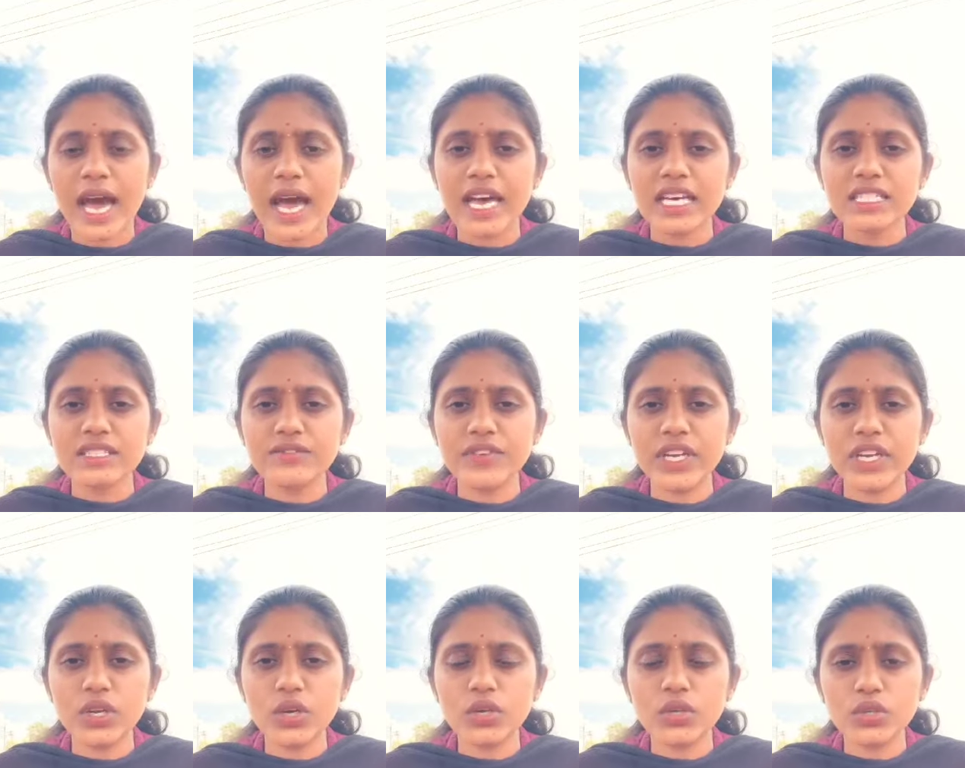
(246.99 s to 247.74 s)
As
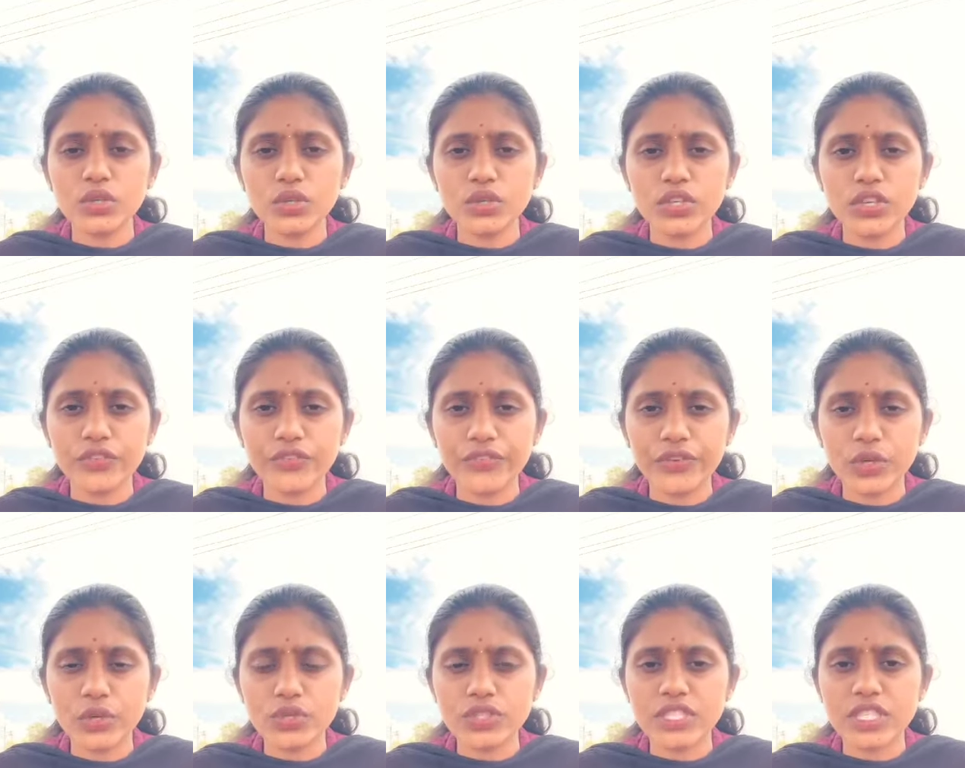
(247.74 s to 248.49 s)
we look to the
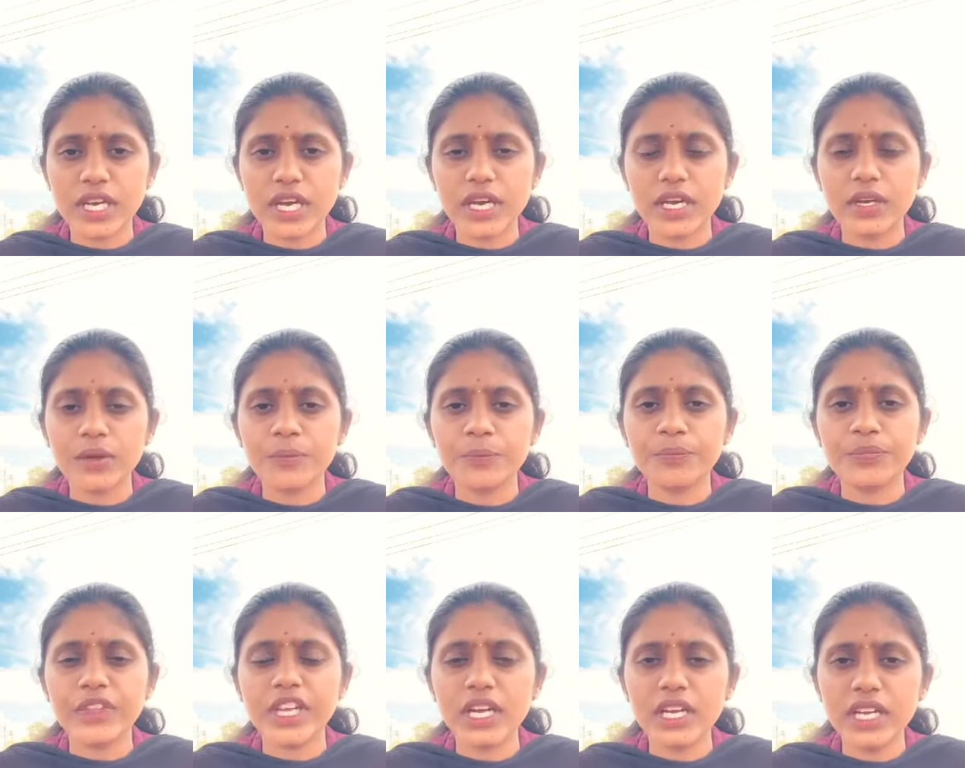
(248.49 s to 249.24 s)
future,
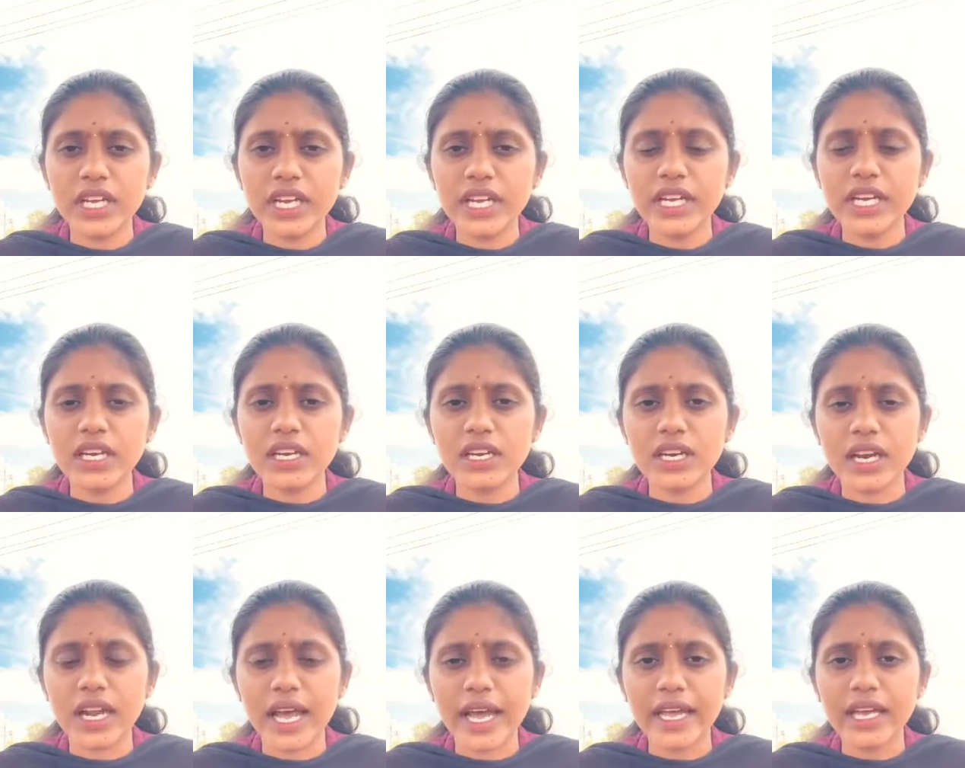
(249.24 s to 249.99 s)
the
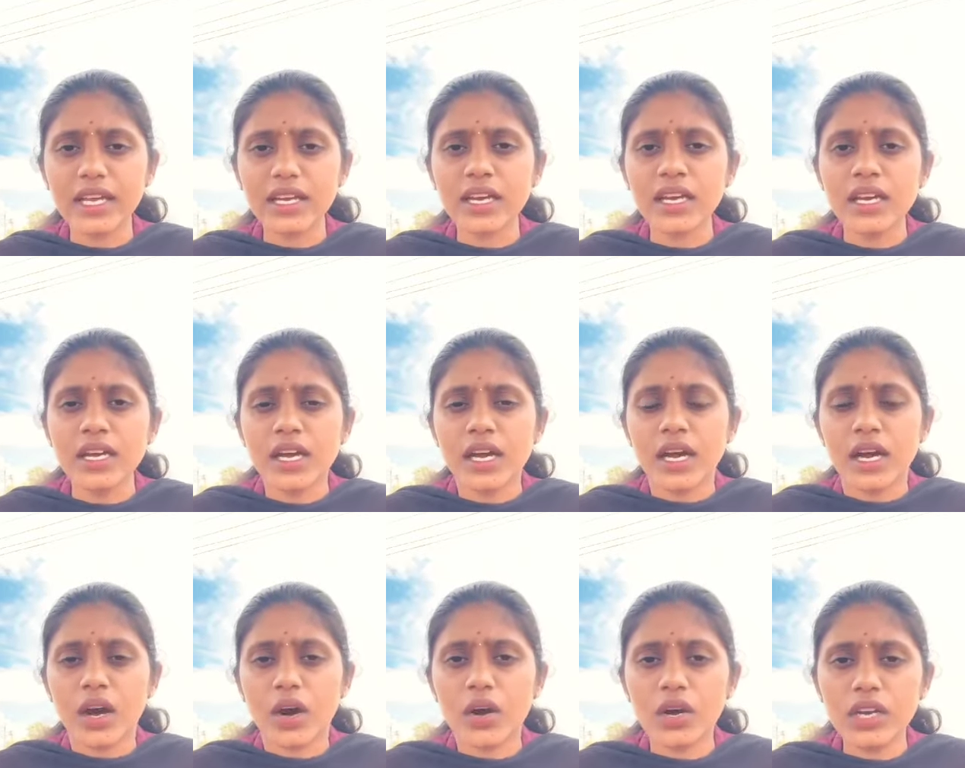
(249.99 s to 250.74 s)
leader like
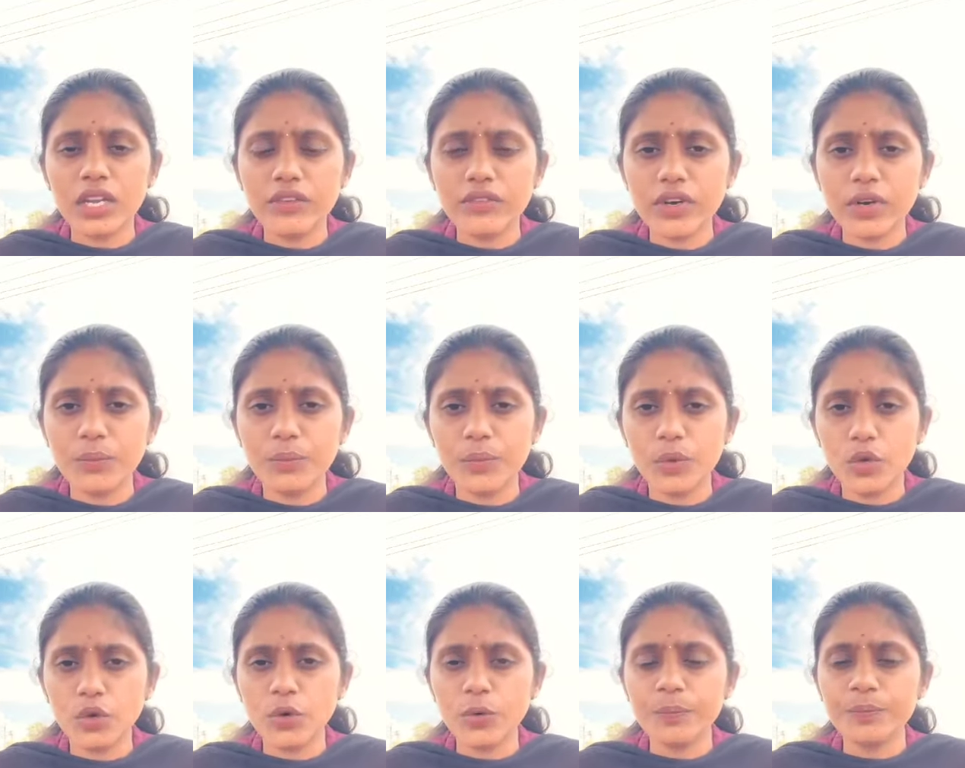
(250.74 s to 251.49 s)
Oliver
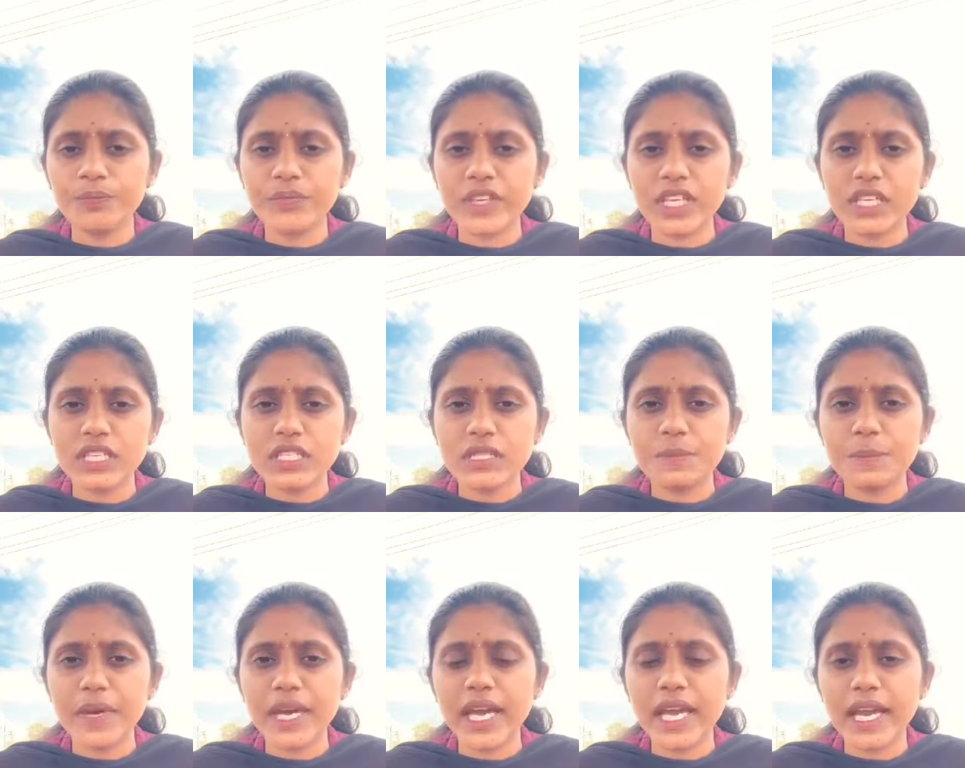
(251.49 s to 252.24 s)
Blume
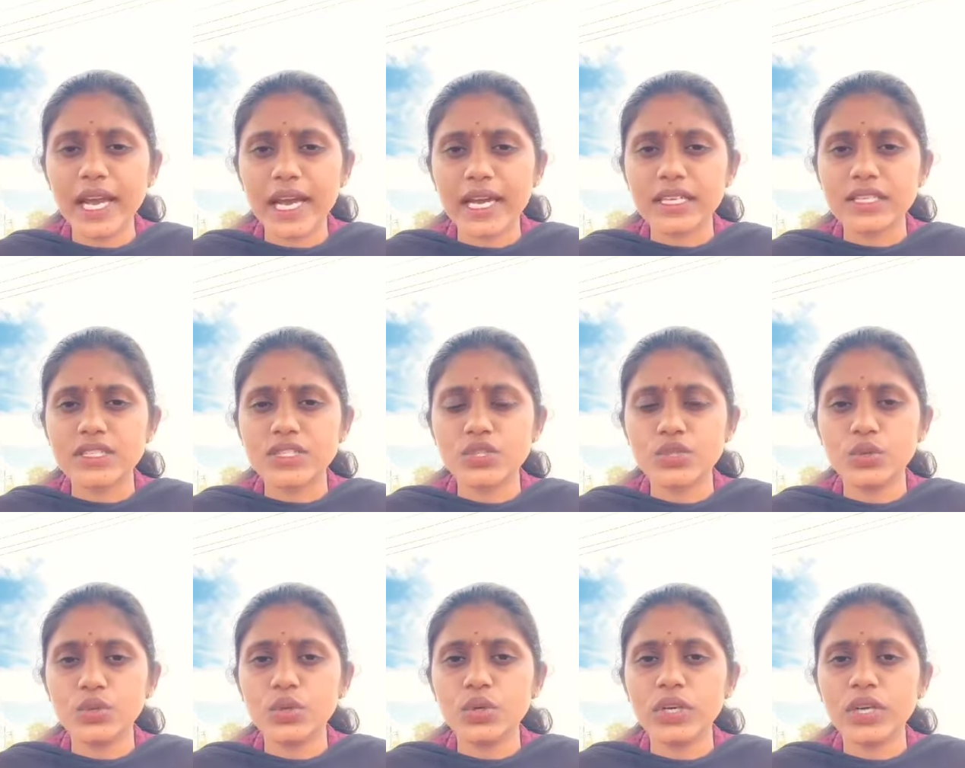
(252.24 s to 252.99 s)
inspires us
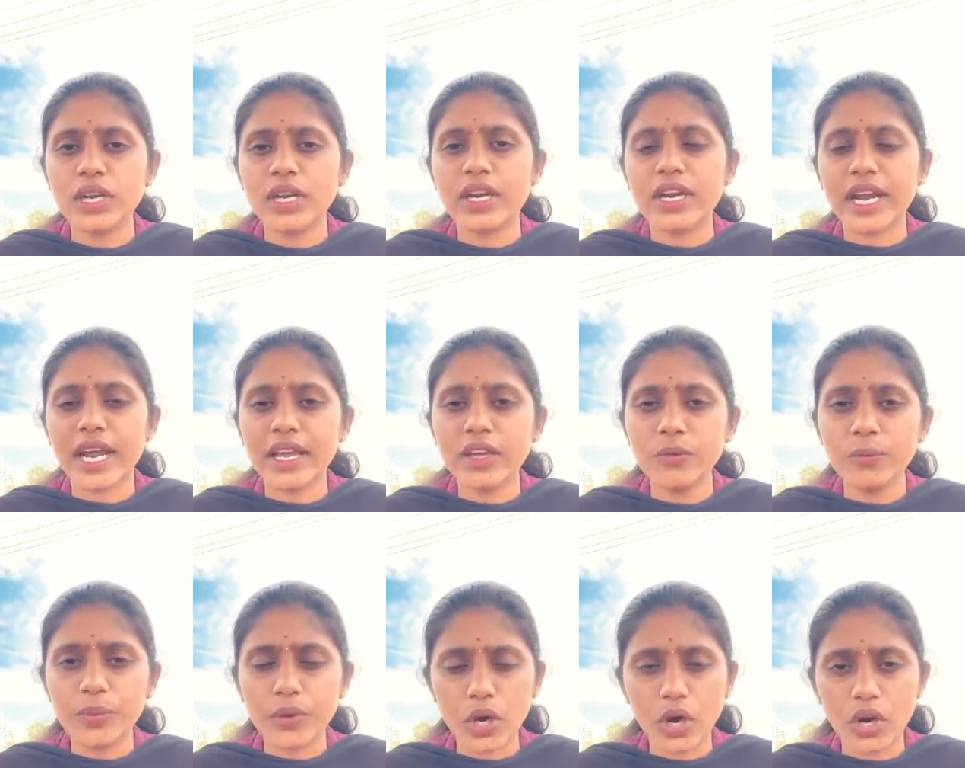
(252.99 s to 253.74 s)
to
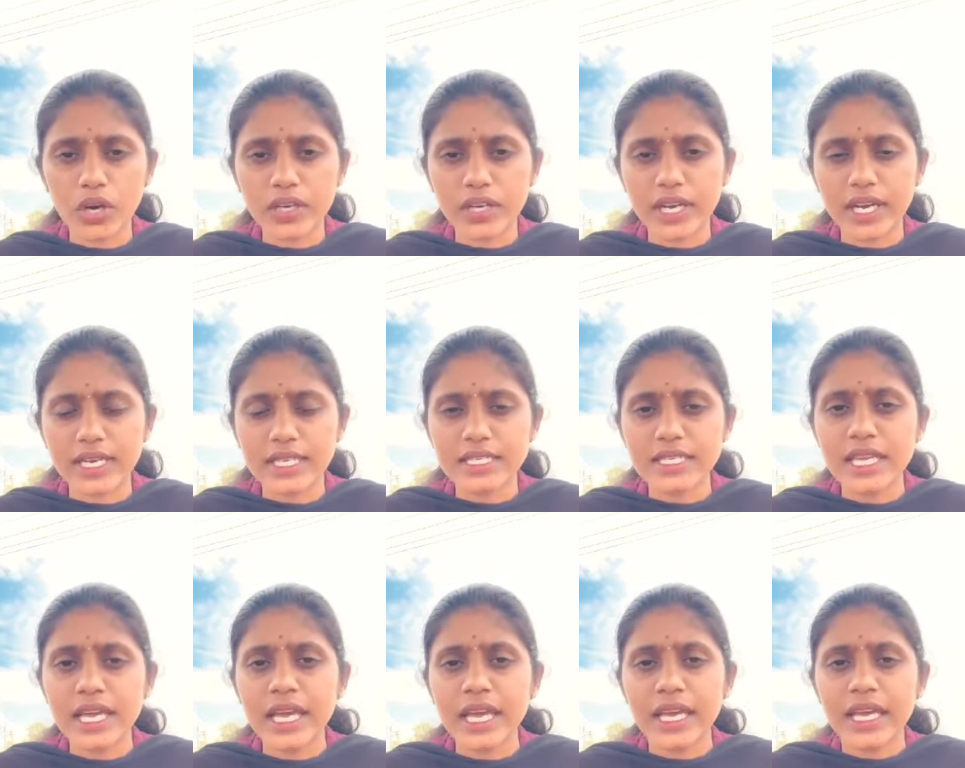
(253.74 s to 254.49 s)
drive
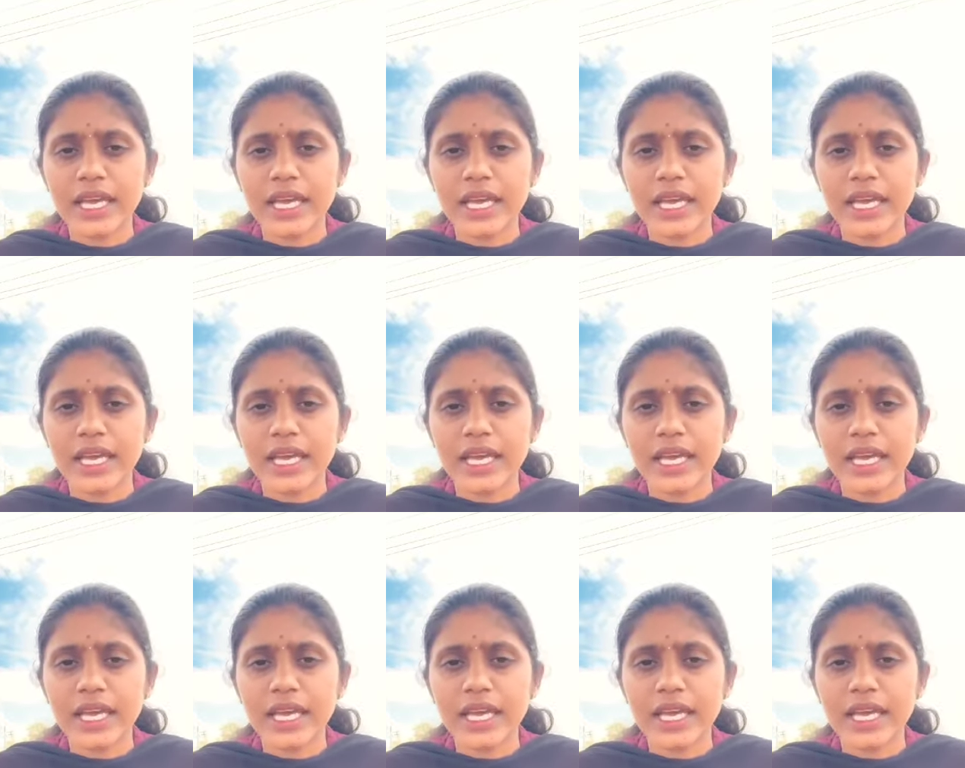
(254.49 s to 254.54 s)
progress,